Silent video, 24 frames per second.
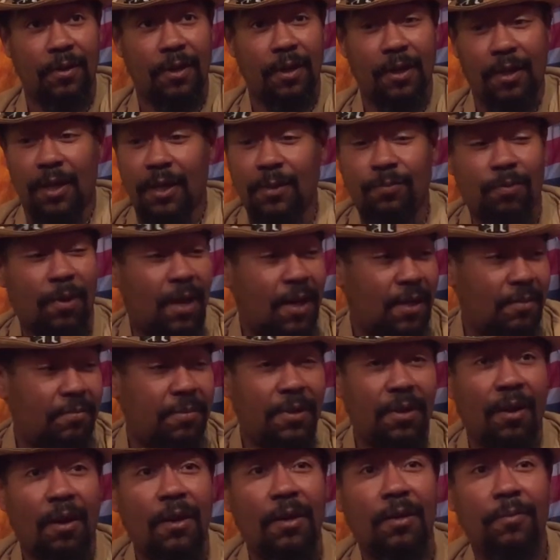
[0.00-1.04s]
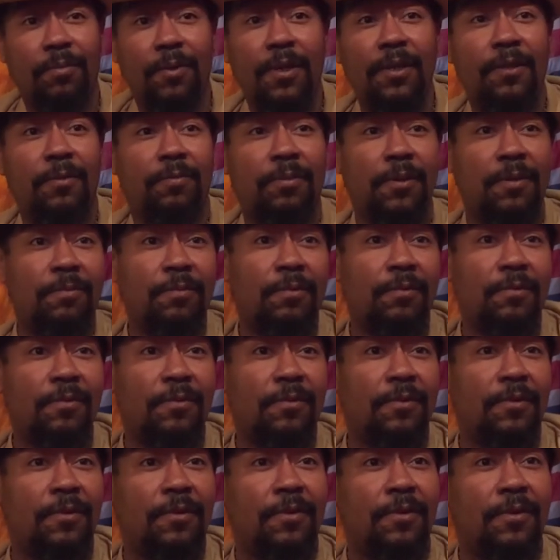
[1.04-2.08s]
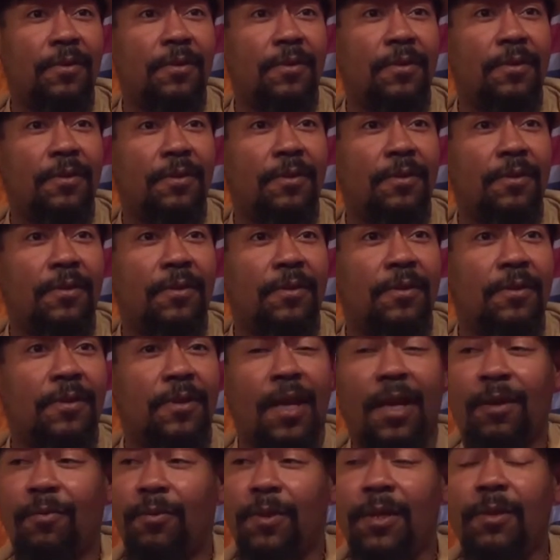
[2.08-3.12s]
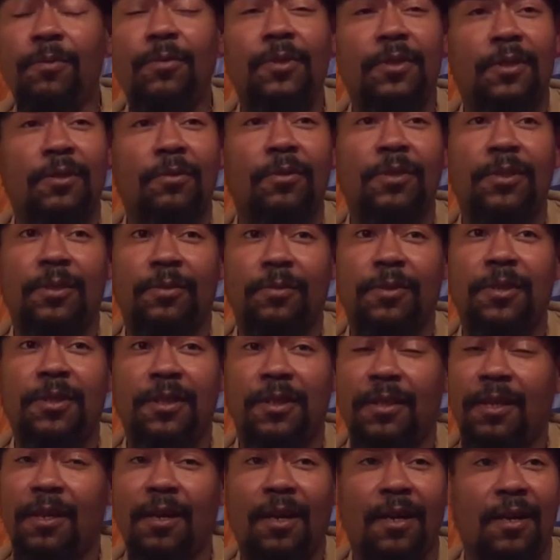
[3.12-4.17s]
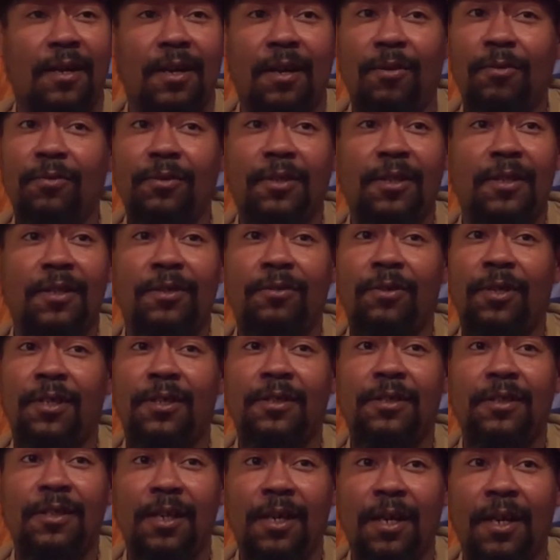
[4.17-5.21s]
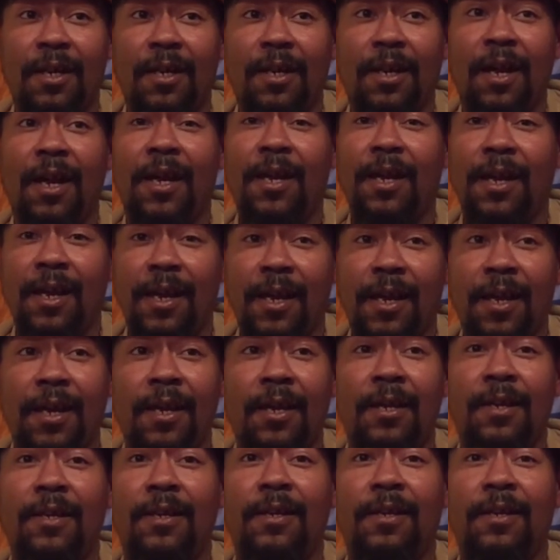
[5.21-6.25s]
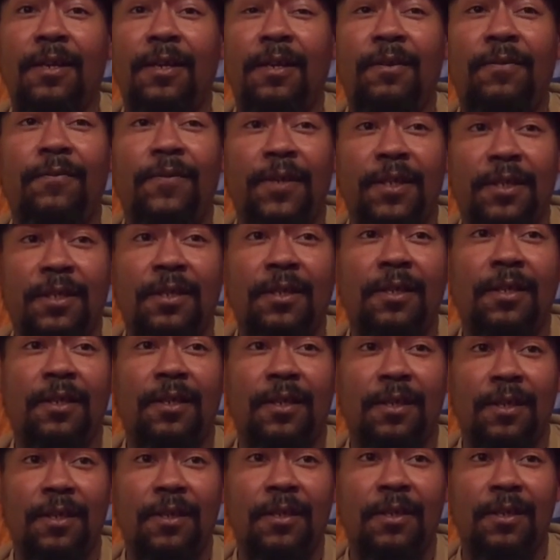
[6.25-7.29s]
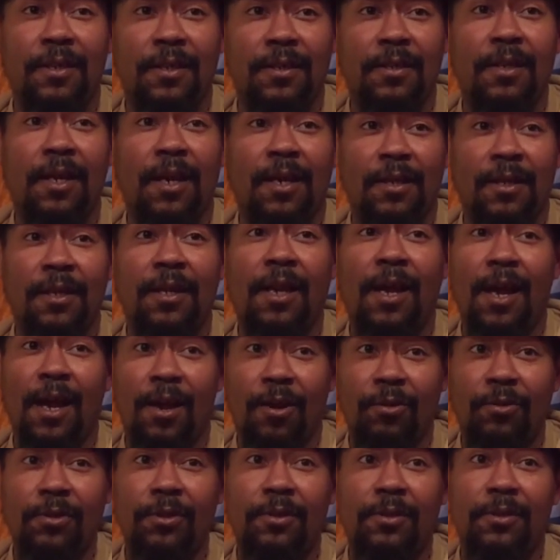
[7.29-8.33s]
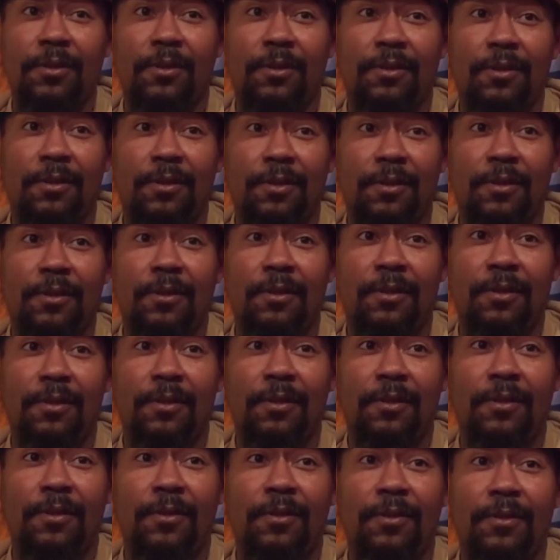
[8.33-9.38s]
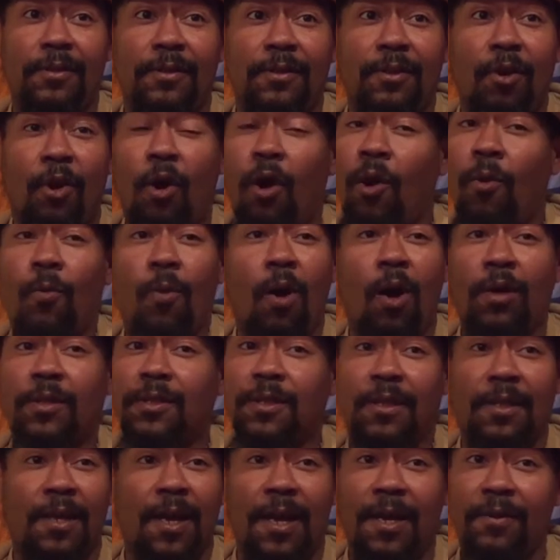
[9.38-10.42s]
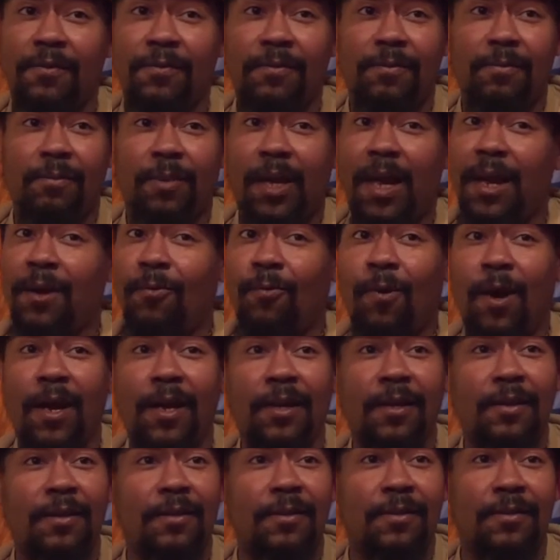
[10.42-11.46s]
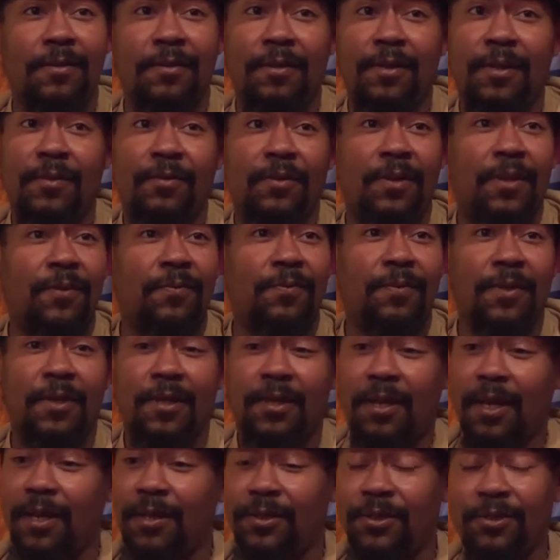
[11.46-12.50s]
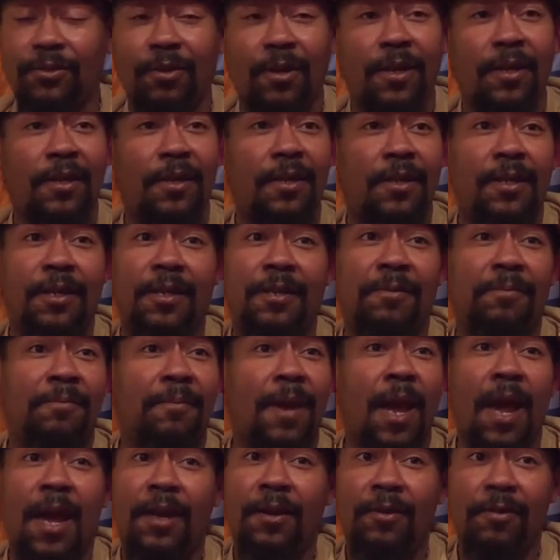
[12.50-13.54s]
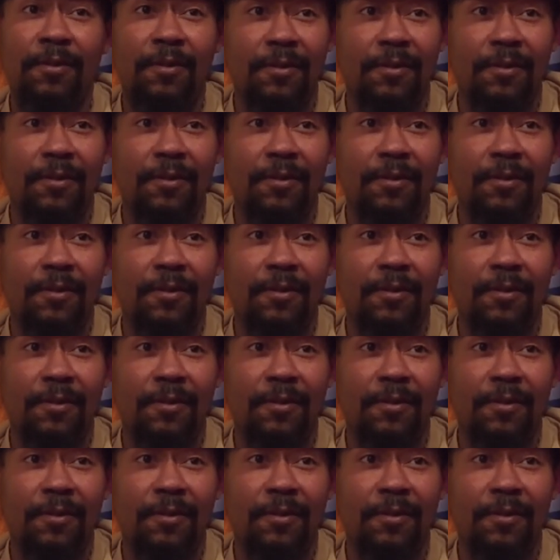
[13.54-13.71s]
And that's probably be all up under people. Like we was doing some shit, dog. I don't think you understand. I had 1,500 niggas at the house. All walks of life. Black, white, indifferent, gay, straight. It didn't matter.